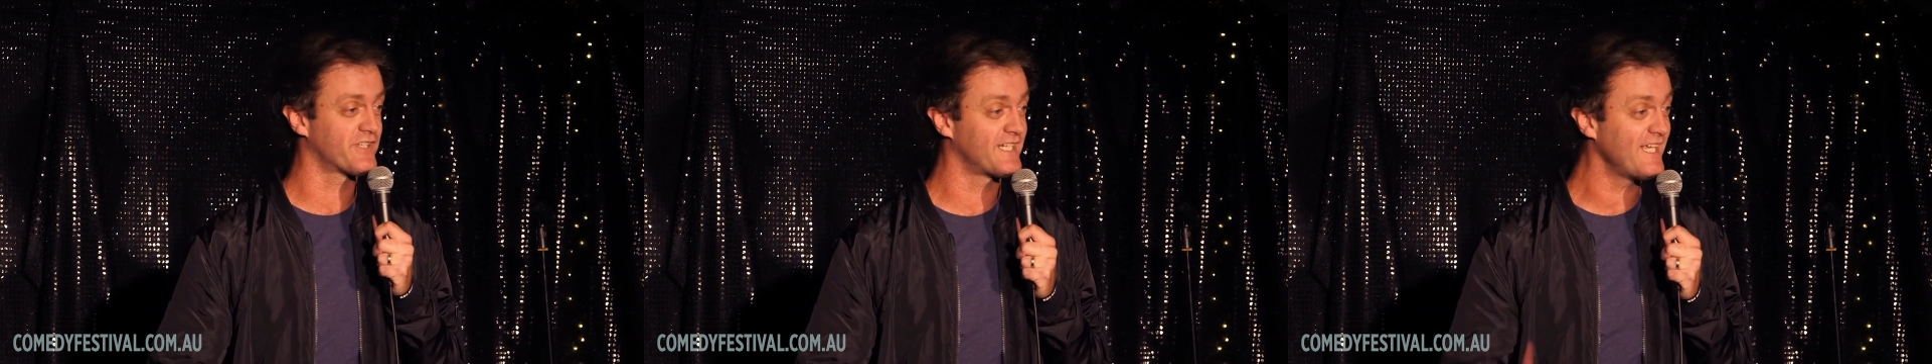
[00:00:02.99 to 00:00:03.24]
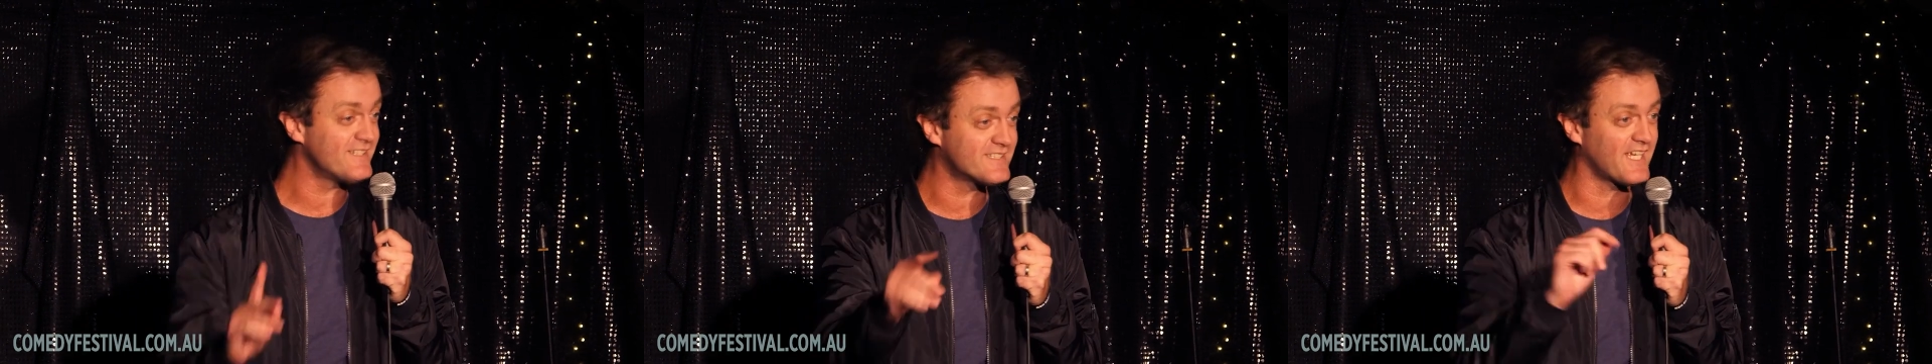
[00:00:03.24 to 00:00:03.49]
and
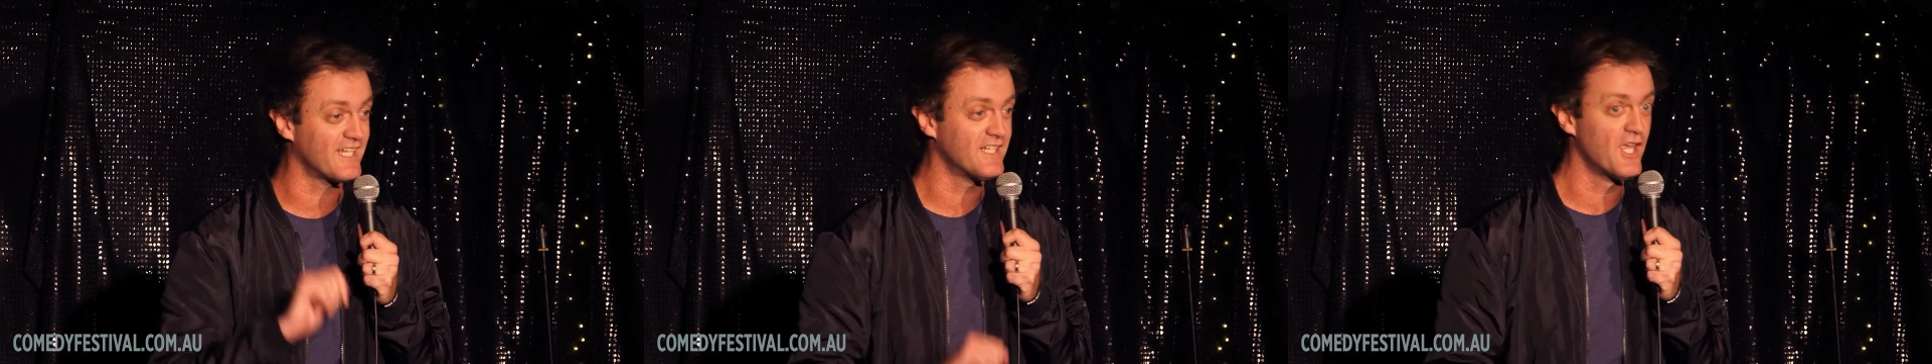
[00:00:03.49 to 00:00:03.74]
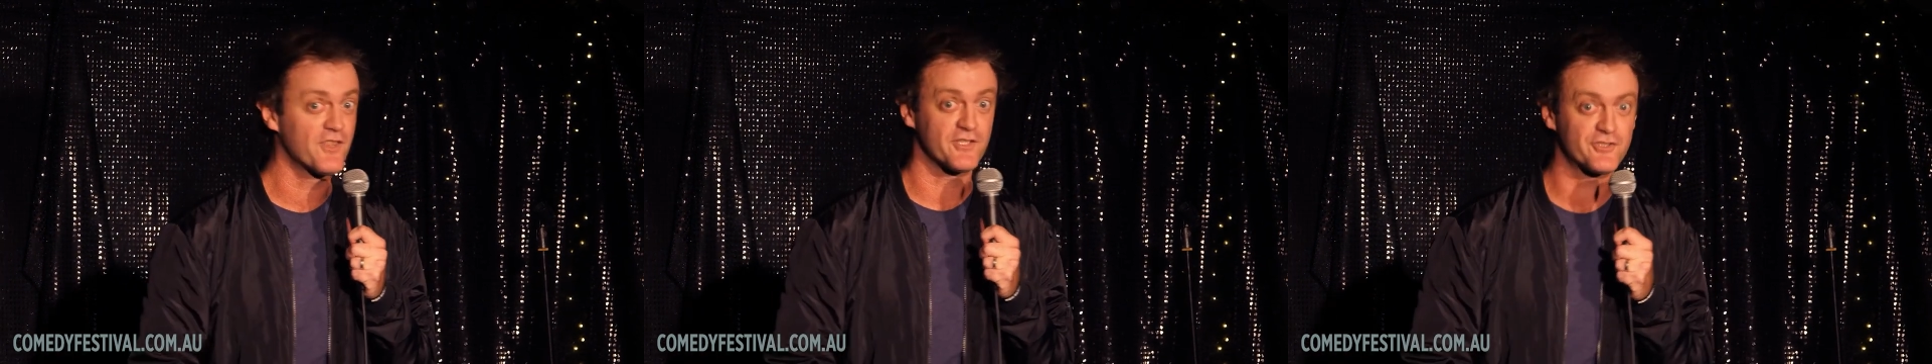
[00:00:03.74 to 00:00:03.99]
he said
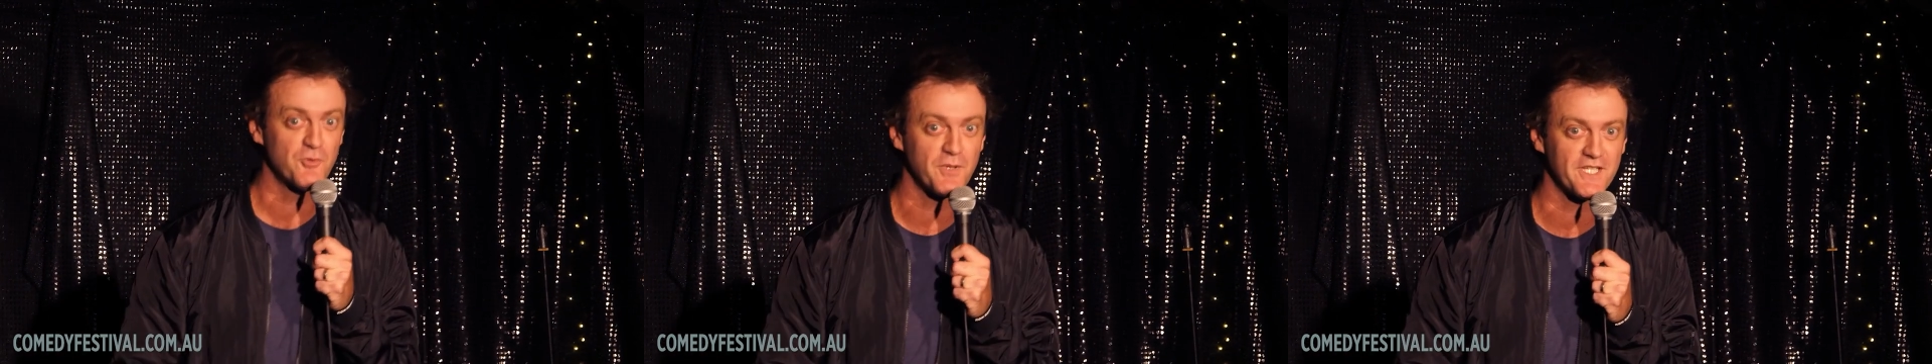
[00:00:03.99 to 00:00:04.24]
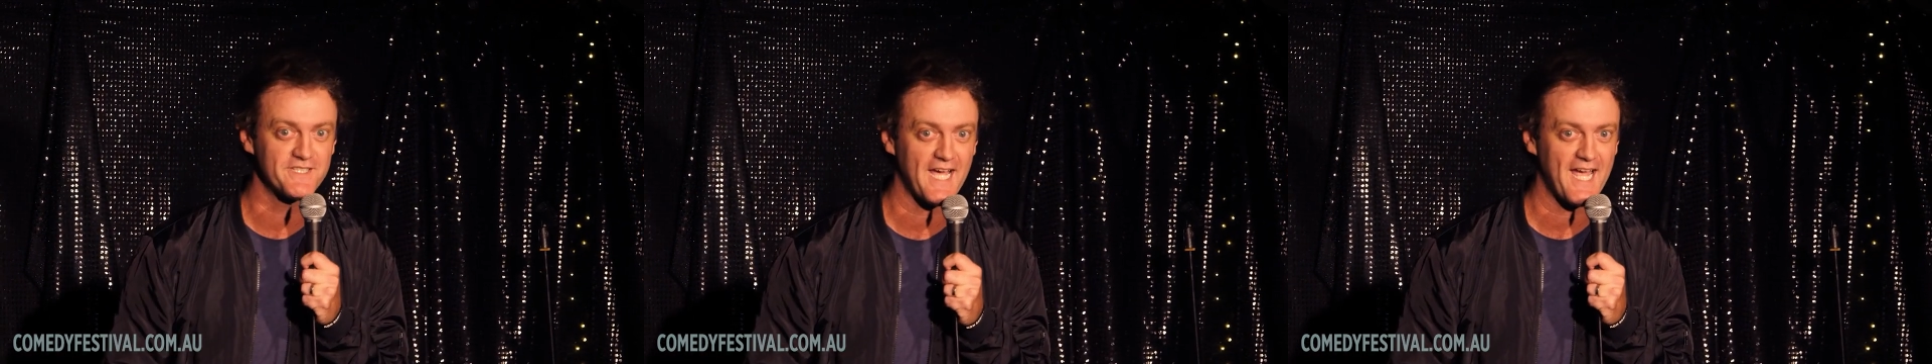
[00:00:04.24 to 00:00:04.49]
the soup of
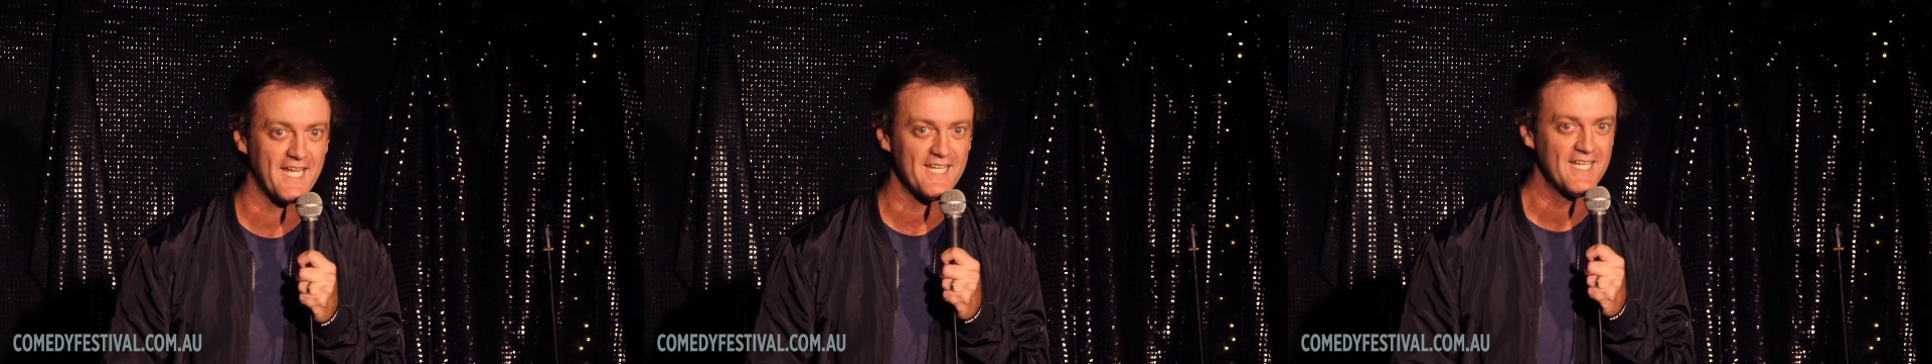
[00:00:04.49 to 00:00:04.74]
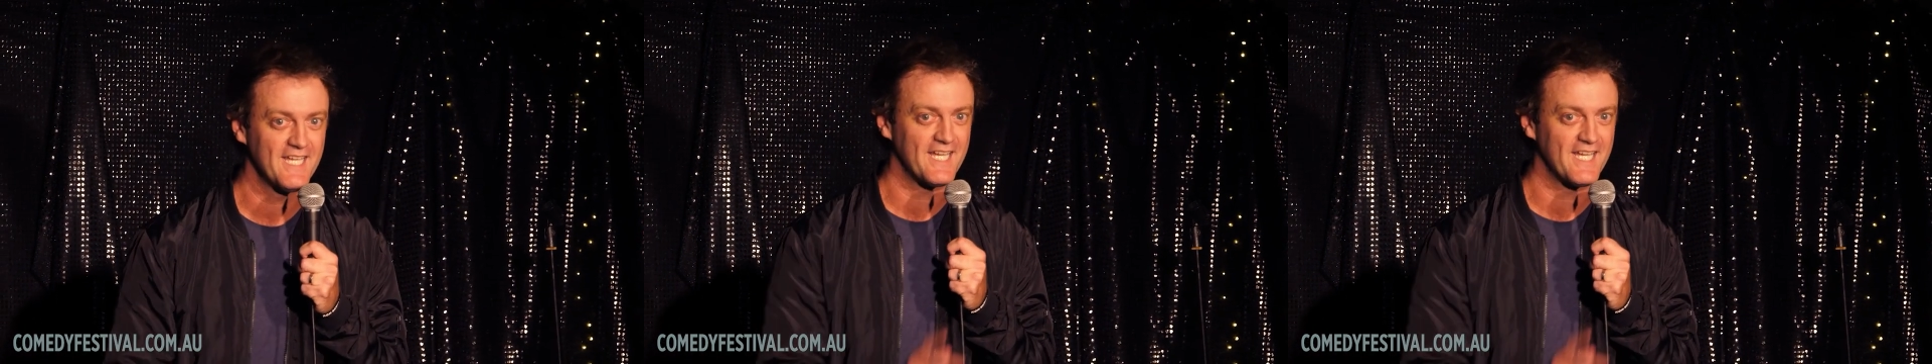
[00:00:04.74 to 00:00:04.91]
the day